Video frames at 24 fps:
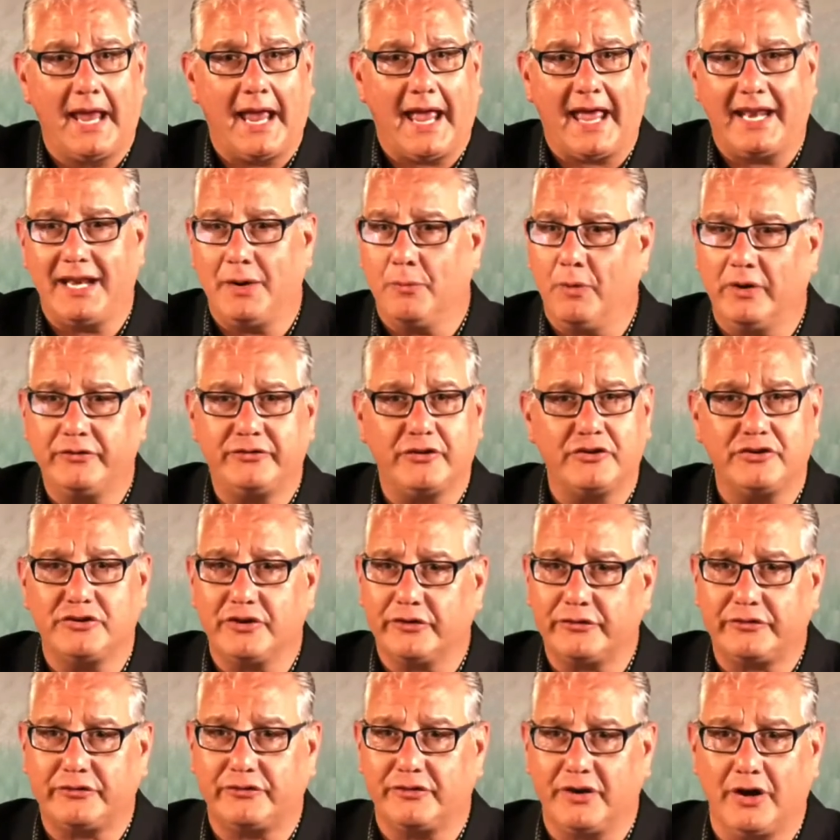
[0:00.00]
And he wasn't
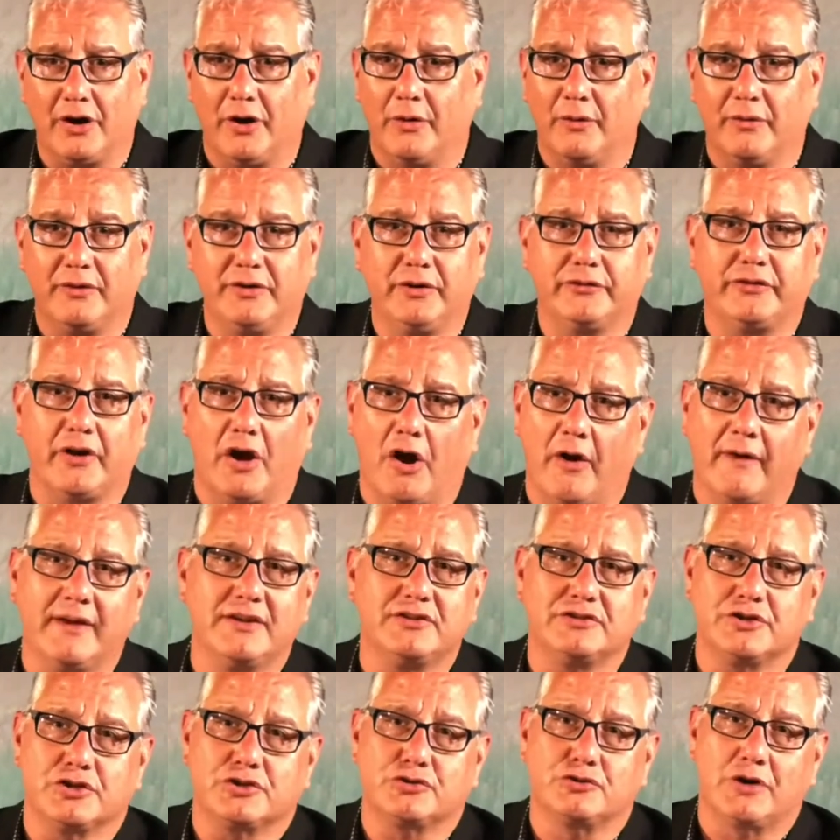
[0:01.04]
just, you say, oh,
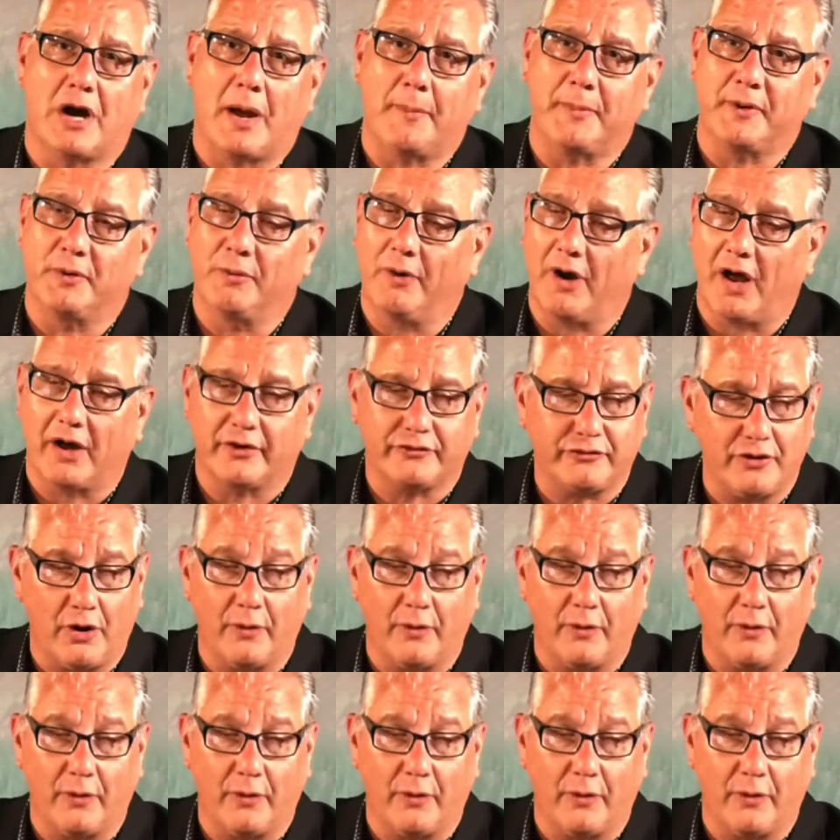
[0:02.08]
he's just dropping rocks.